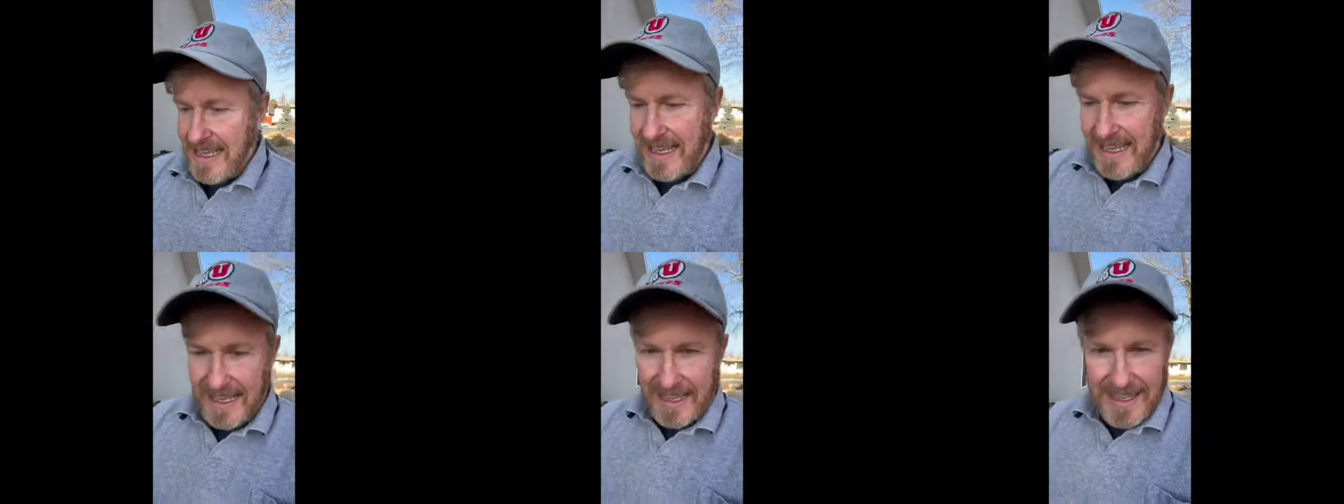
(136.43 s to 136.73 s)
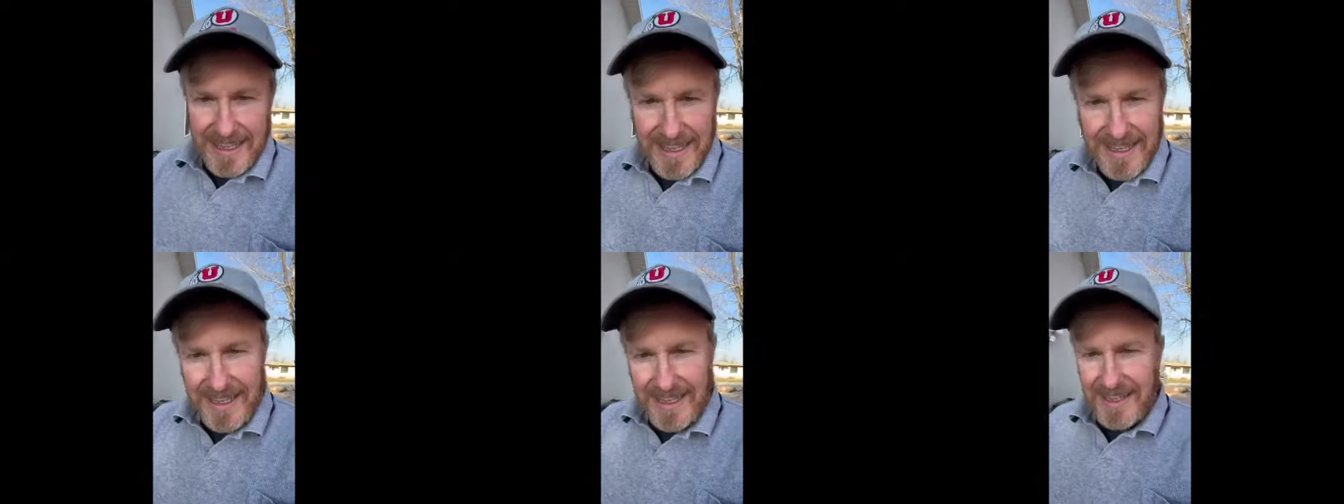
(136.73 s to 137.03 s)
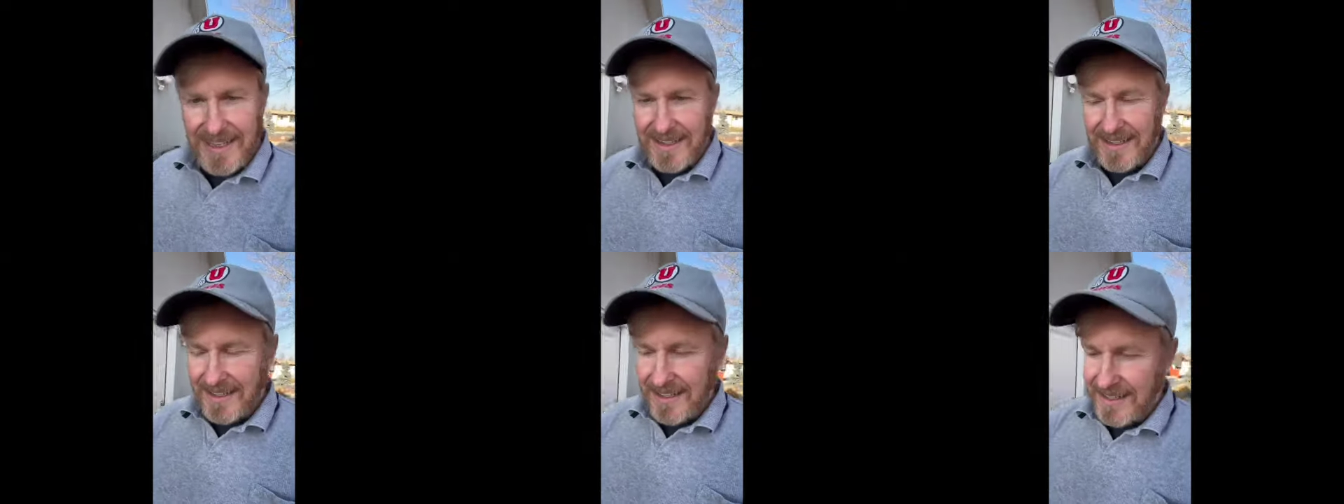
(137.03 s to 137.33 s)

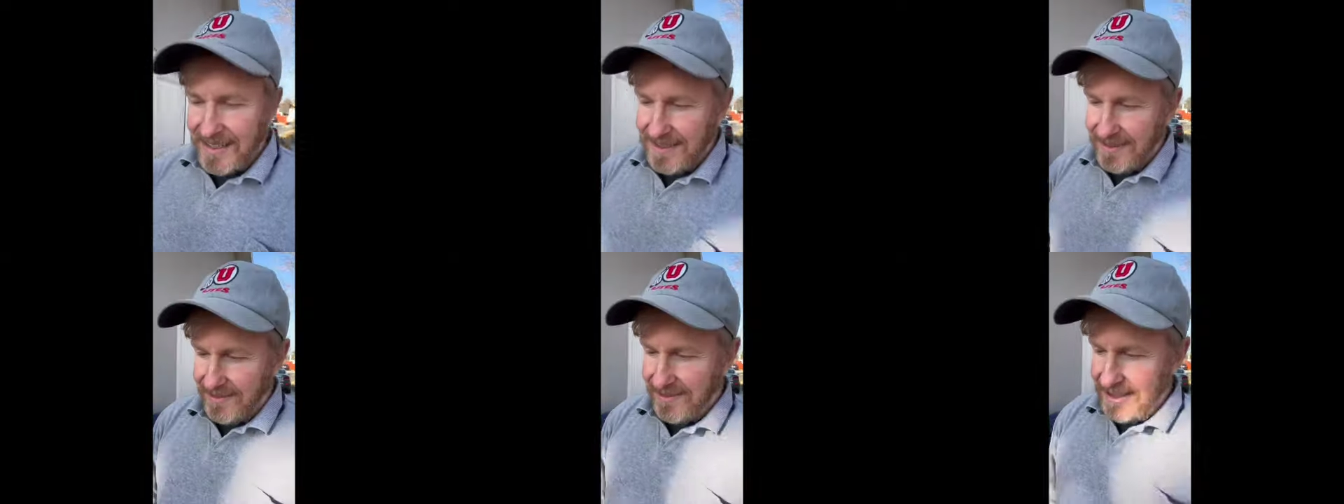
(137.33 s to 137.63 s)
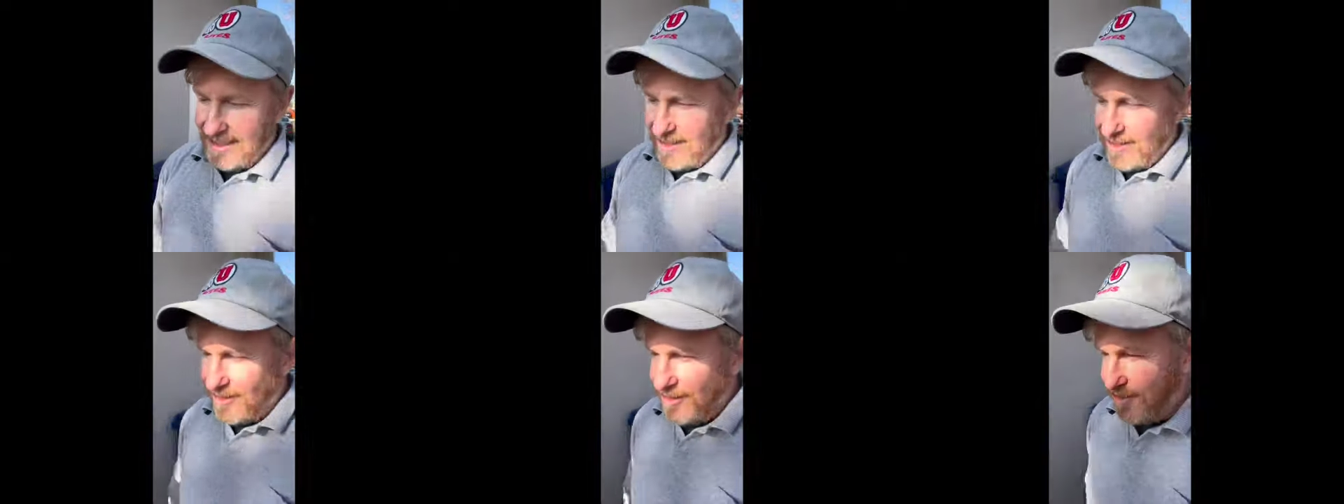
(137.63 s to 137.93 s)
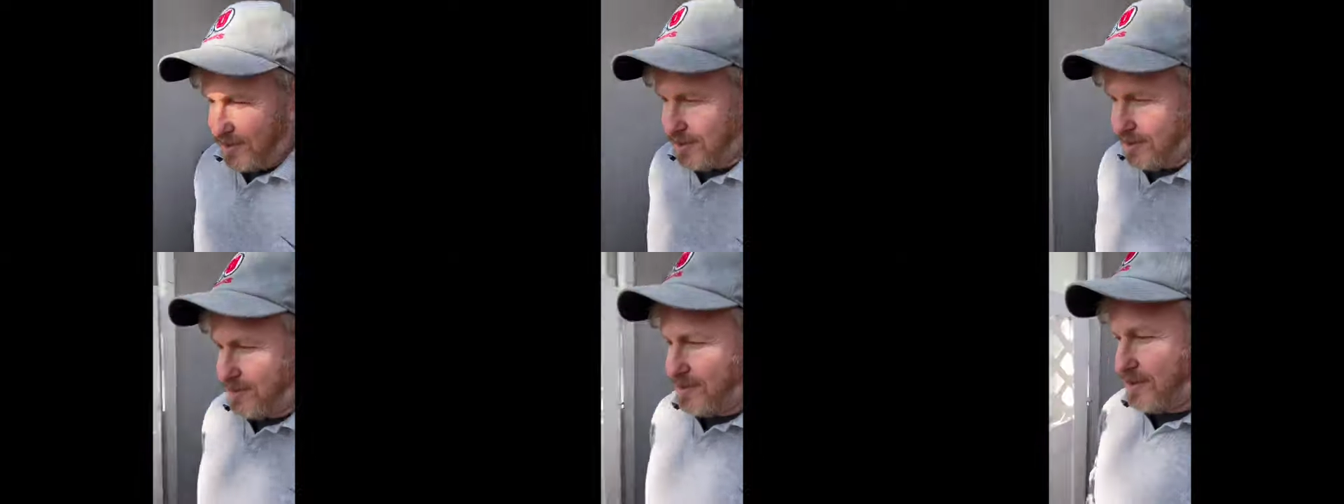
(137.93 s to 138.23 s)
And then we
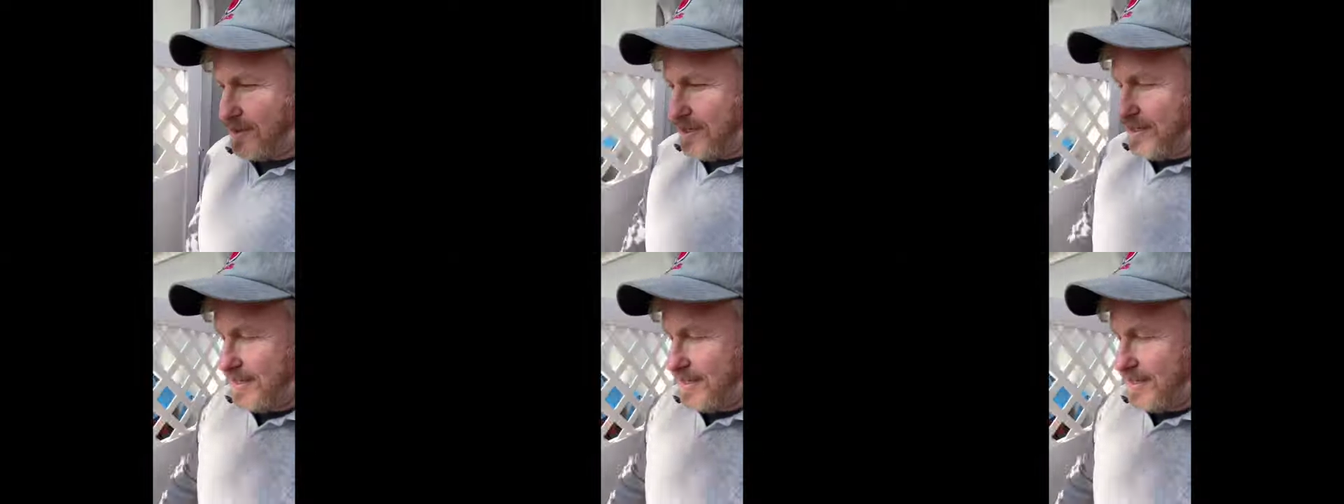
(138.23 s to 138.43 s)
go